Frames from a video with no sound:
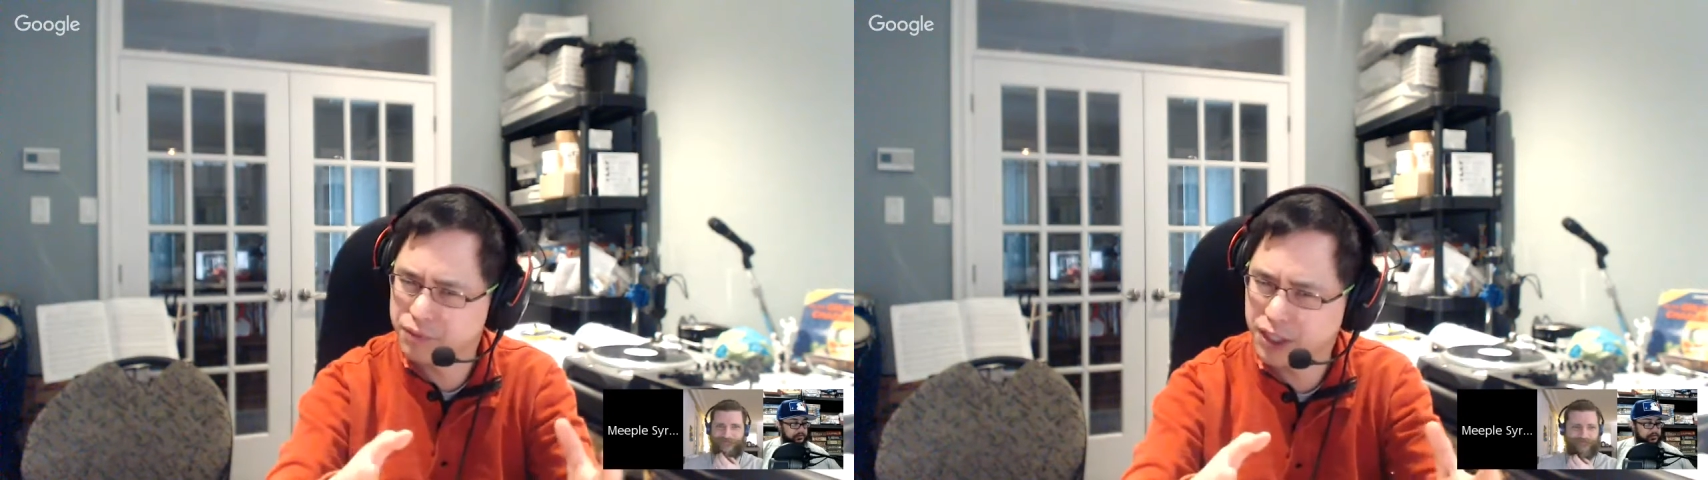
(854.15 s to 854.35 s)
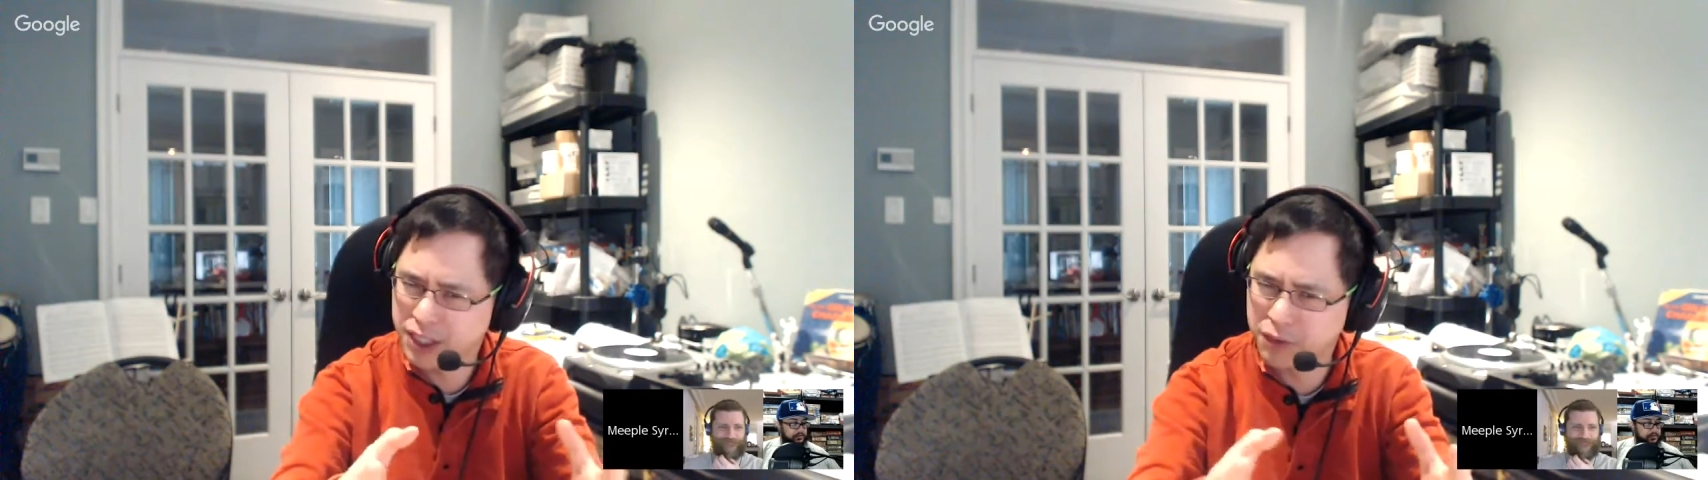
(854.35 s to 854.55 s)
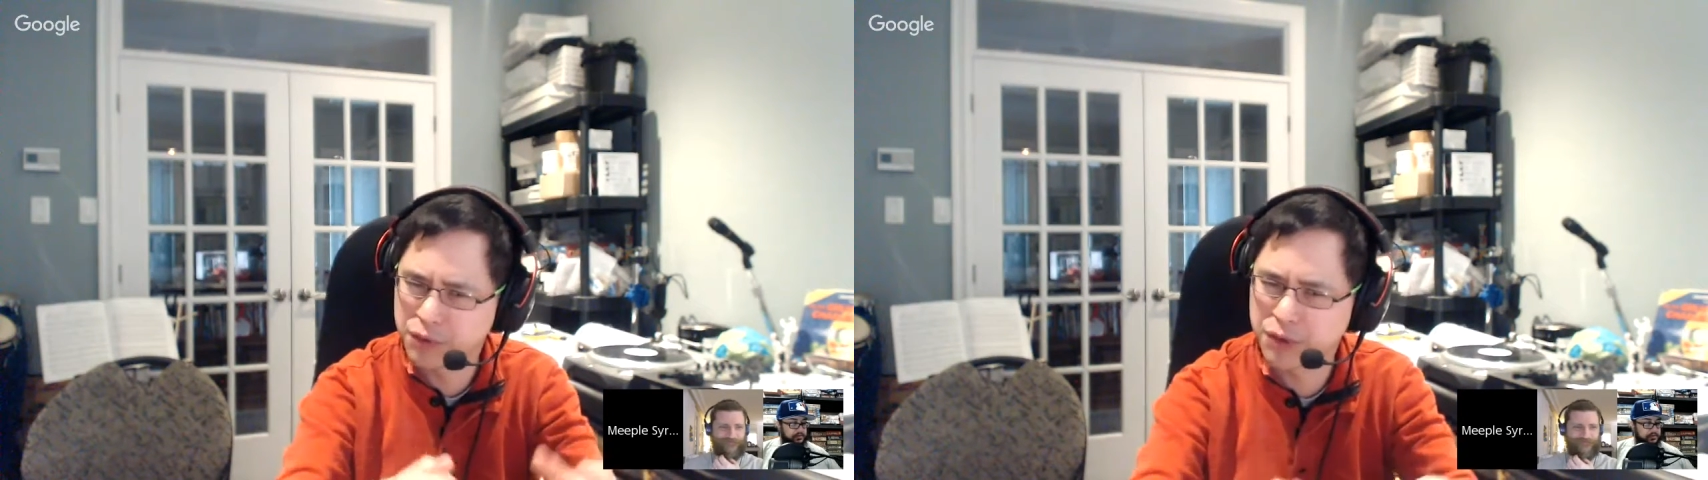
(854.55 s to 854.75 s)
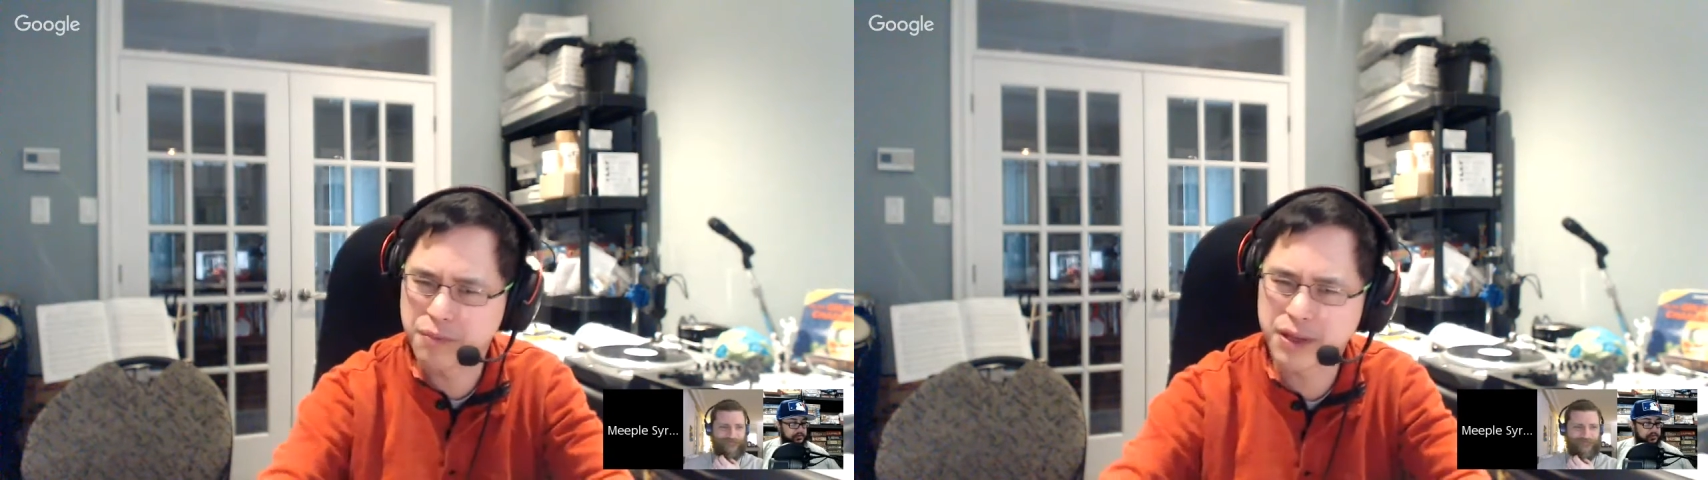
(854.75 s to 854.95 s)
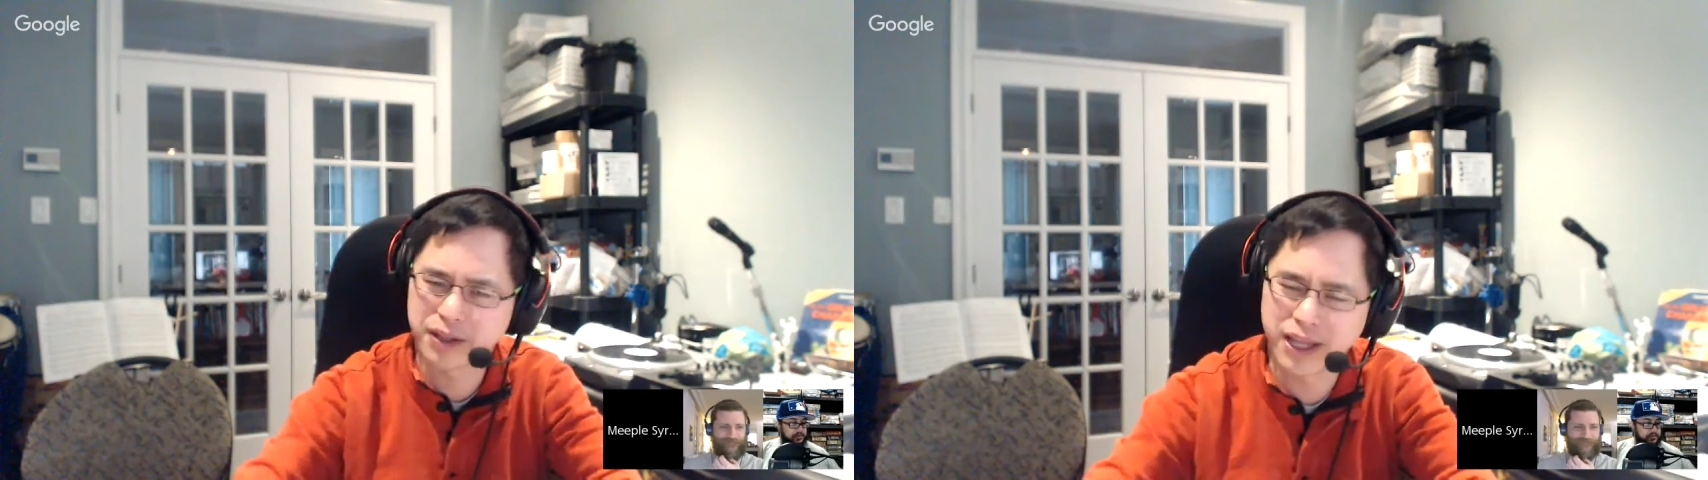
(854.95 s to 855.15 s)
go in the
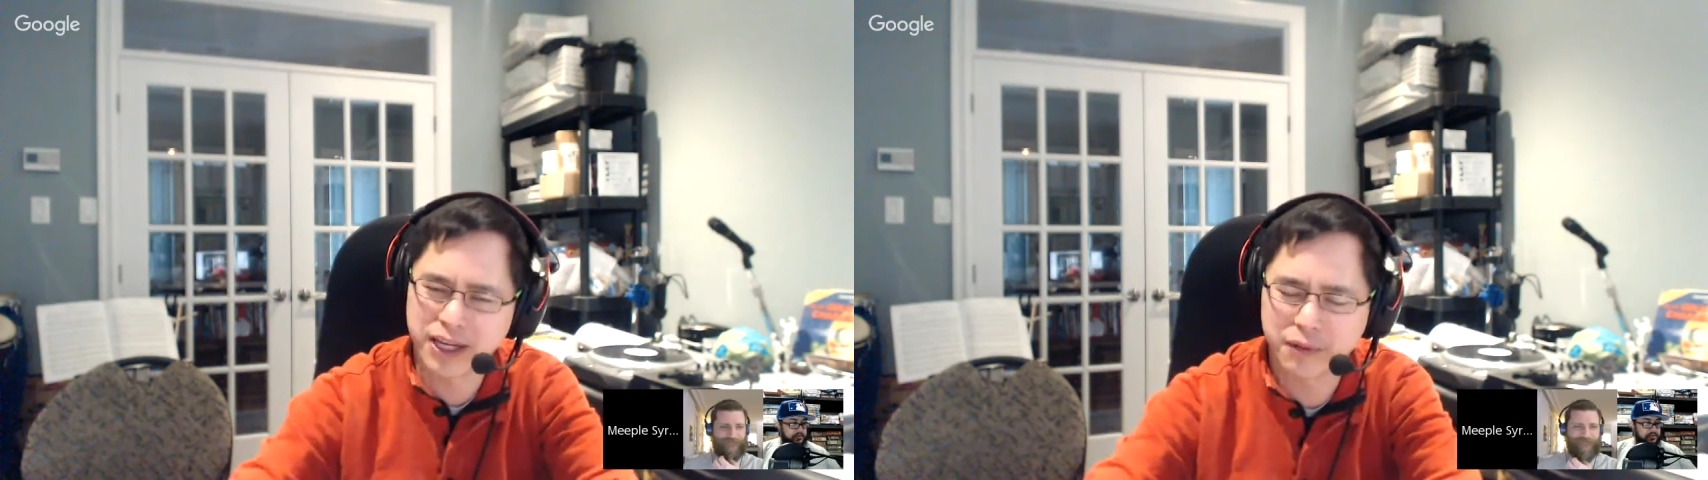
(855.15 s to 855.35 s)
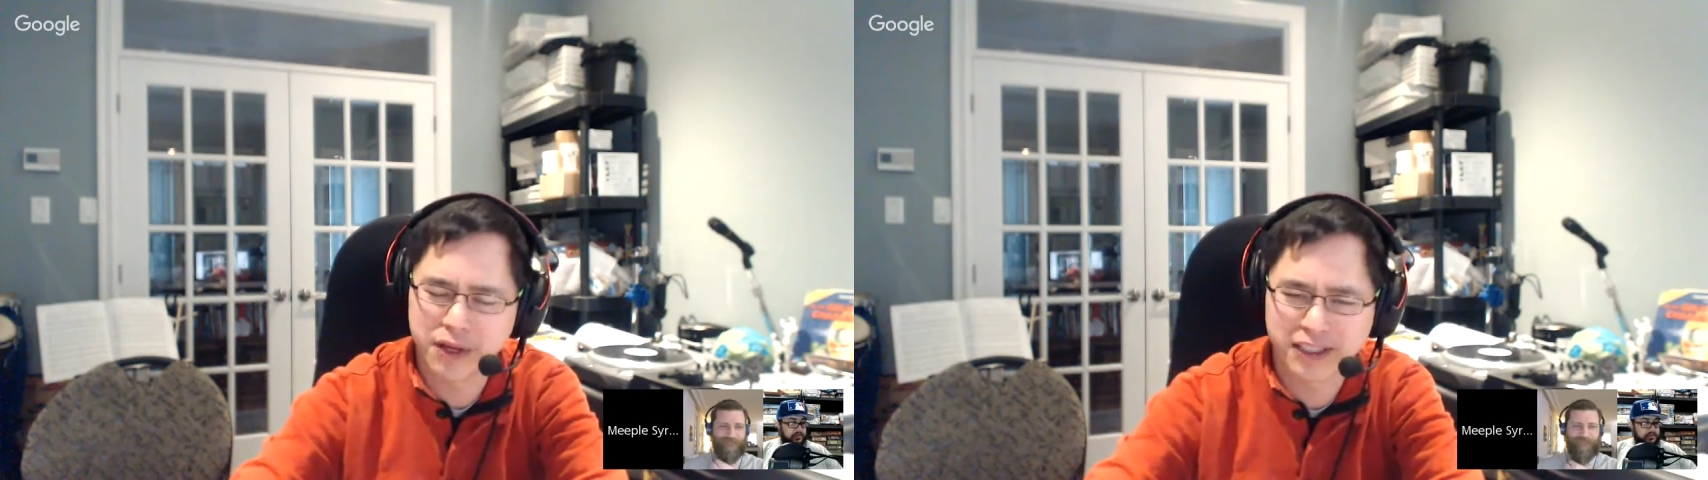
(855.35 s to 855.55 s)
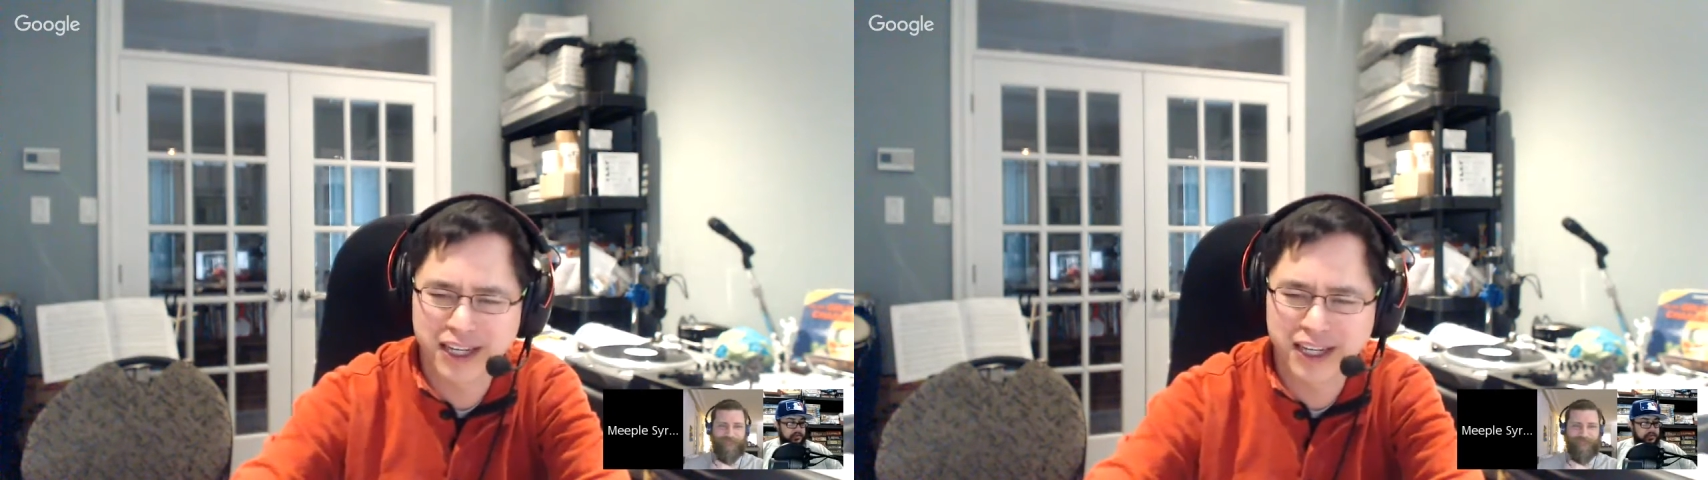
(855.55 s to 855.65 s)
middle anyways.